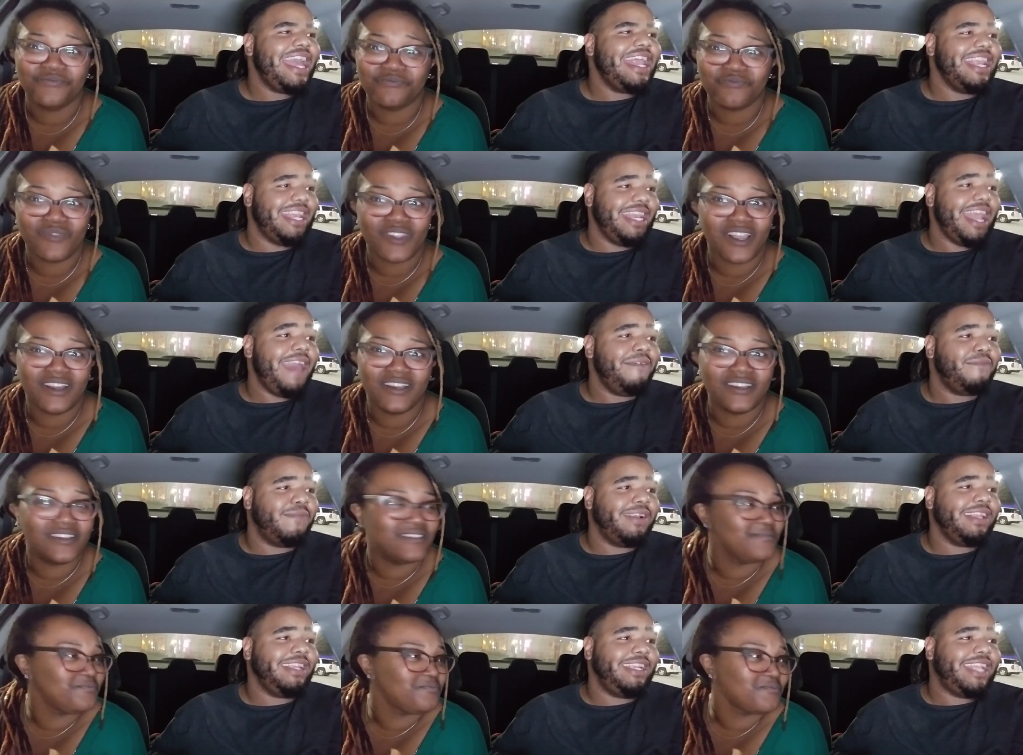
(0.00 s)

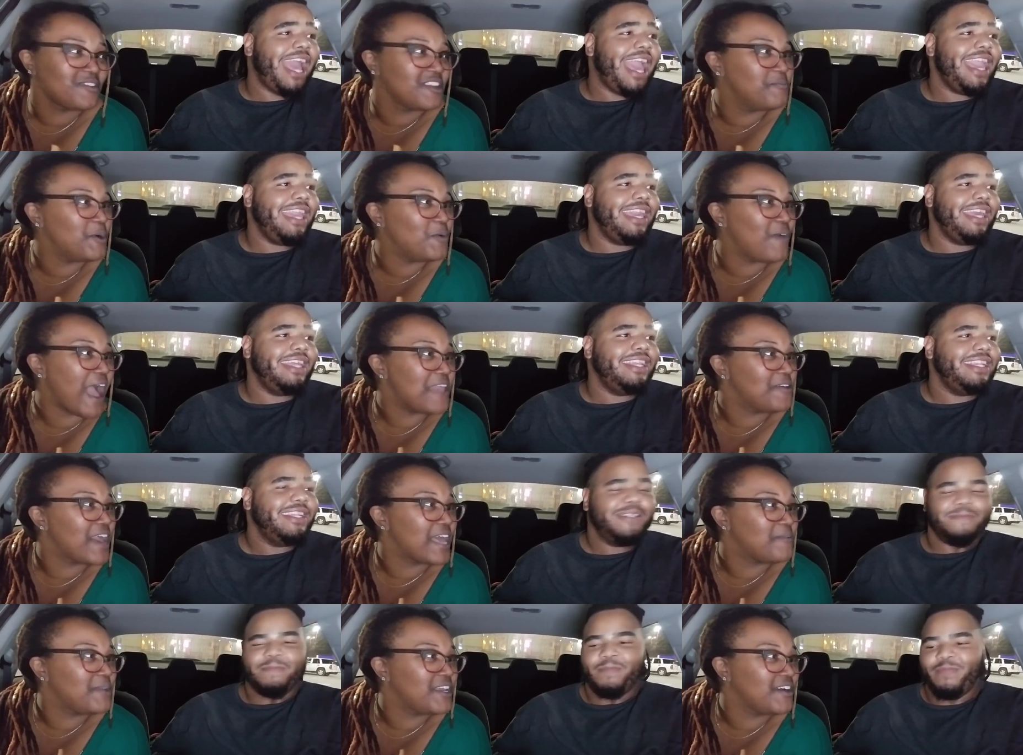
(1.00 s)
Speaker 1: every day. But why you
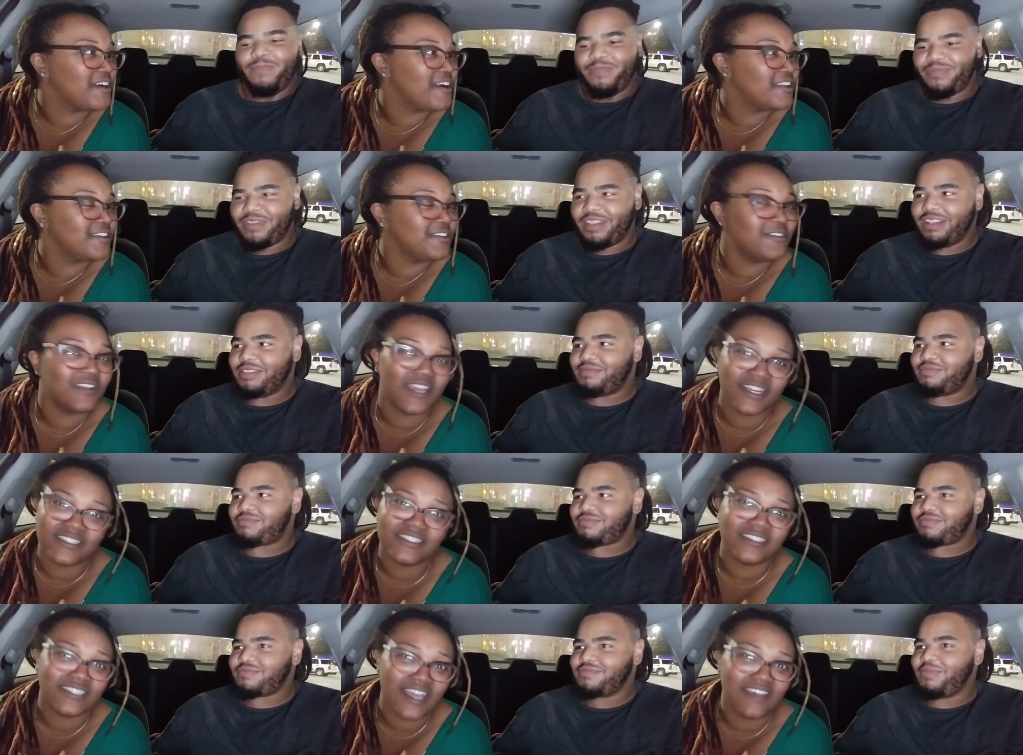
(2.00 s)
gotta be a girl to do that?
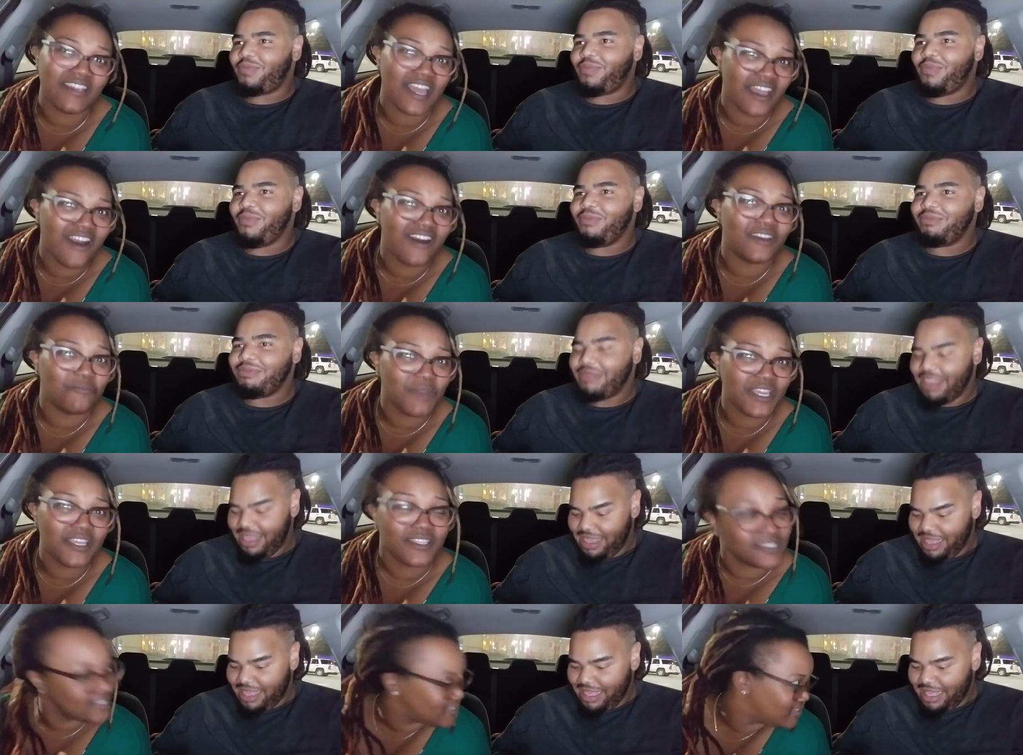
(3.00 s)
Because it sounds like all the
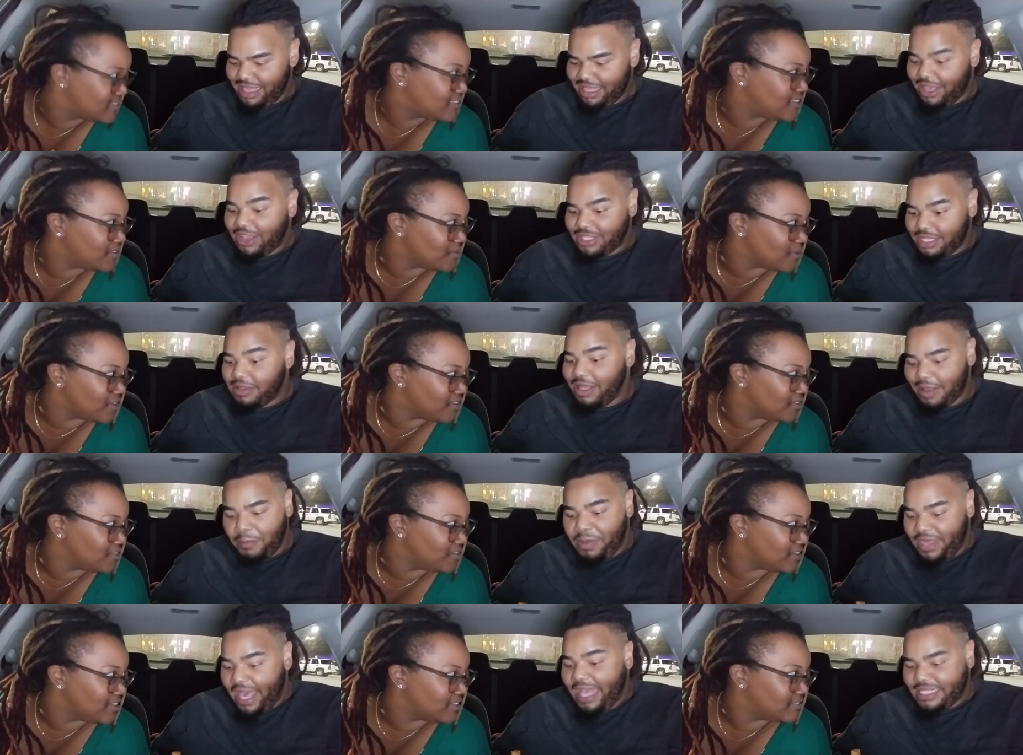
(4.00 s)
men's.
Speaker 2: Because
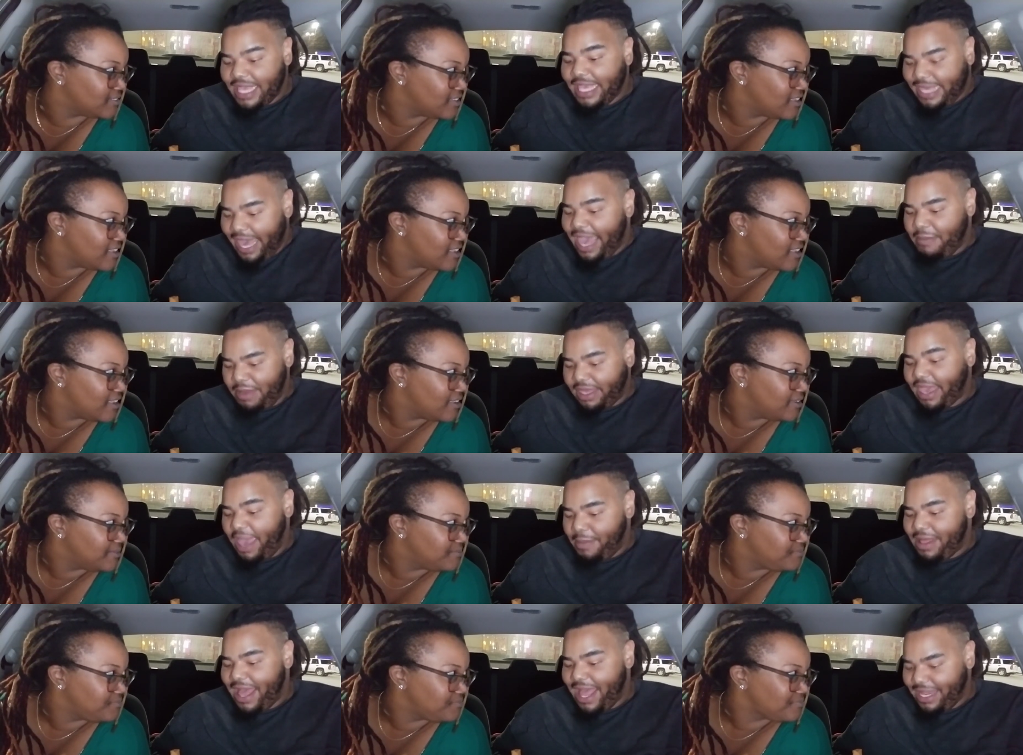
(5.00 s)
Beyonce came
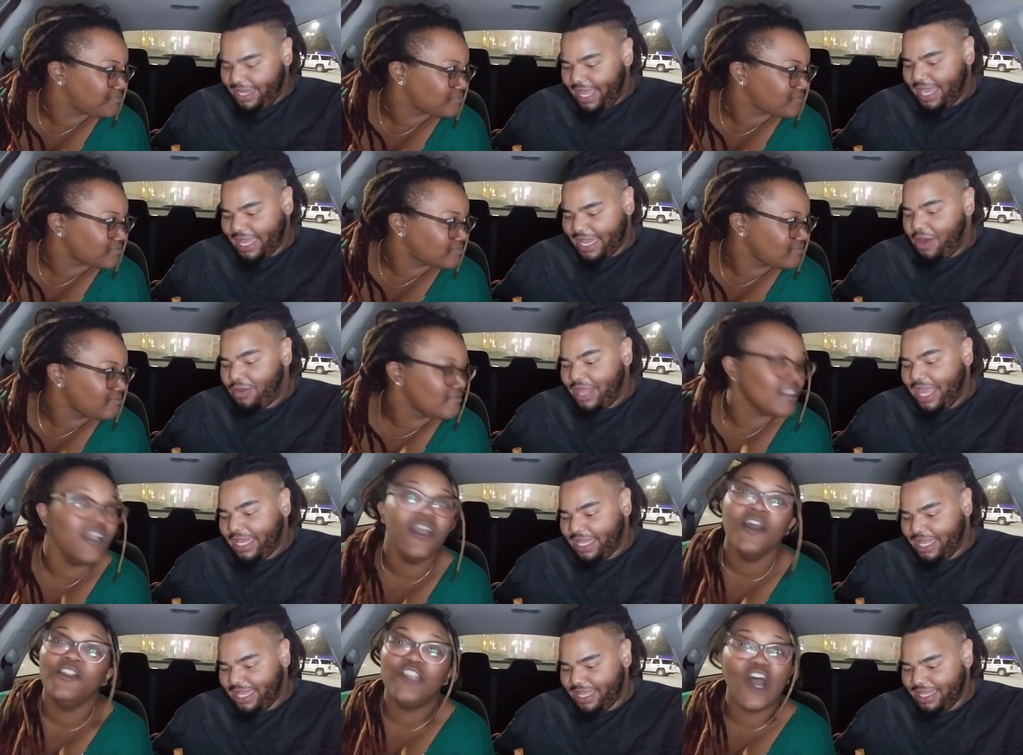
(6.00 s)
came out neck, and I don't
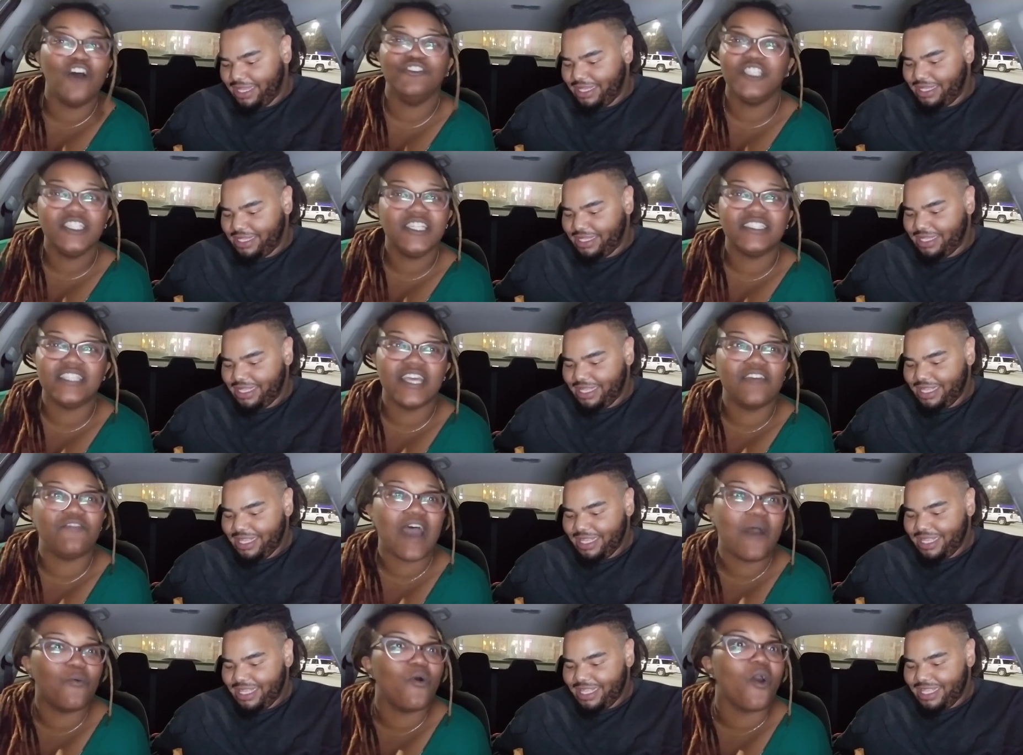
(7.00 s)
like that.
Speaker 1: No, she just said
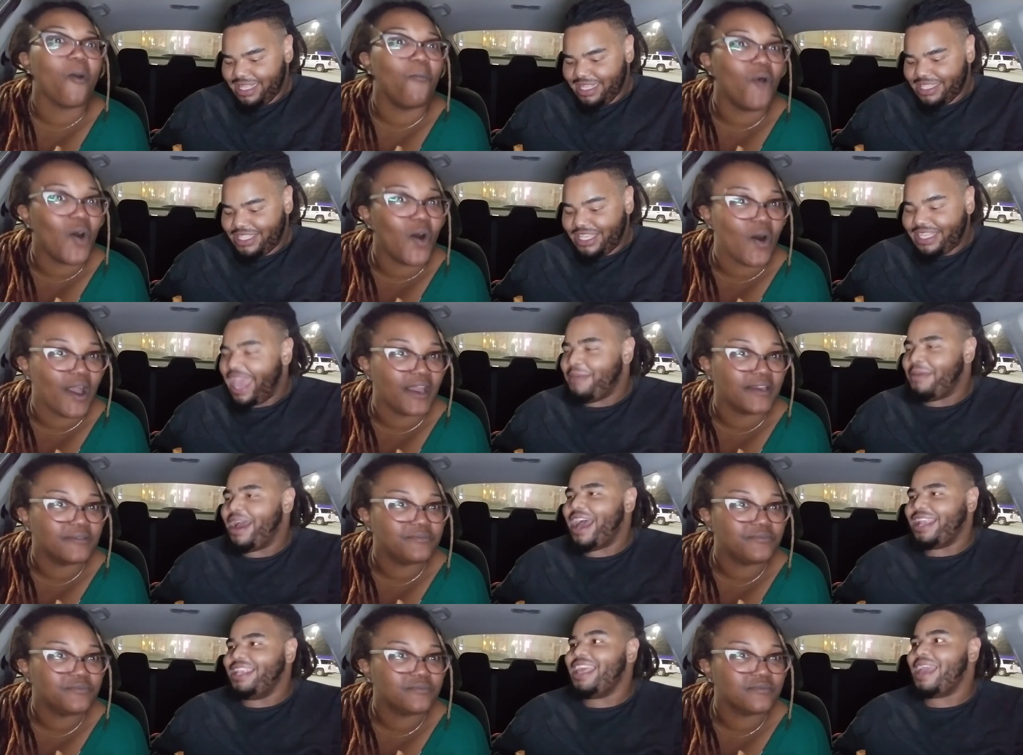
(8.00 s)
if I were a boy. She came
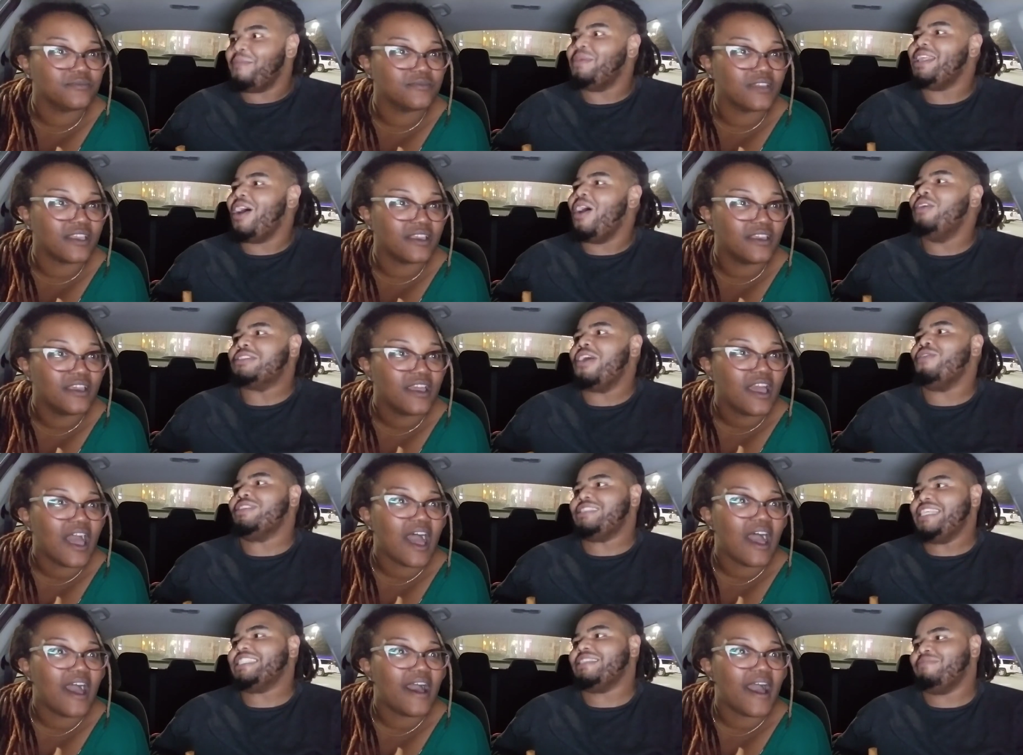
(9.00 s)
out
Speaker 2: neck, but the whole song
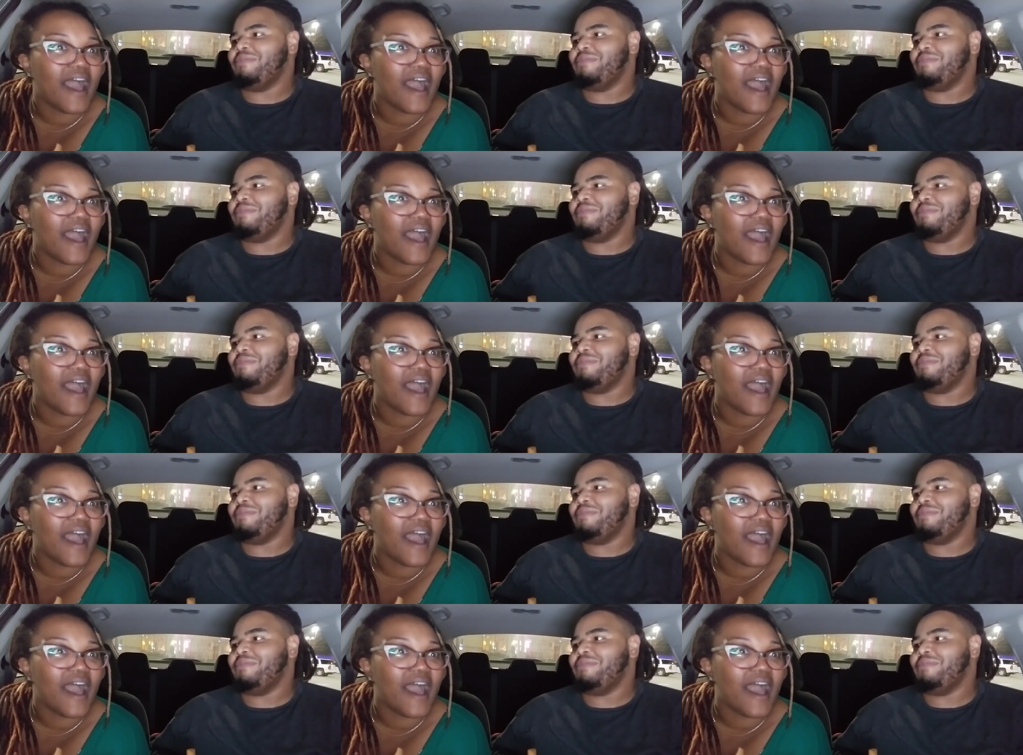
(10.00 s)
was dissing